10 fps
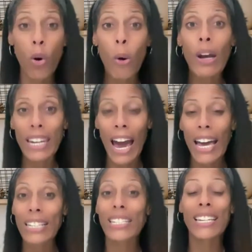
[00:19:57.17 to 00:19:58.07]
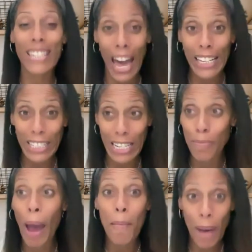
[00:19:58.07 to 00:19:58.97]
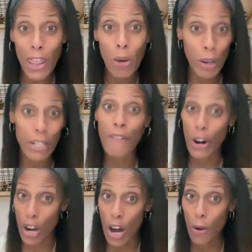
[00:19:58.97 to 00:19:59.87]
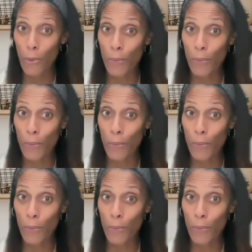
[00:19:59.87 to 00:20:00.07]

organized nicely. My mother was a Virgo.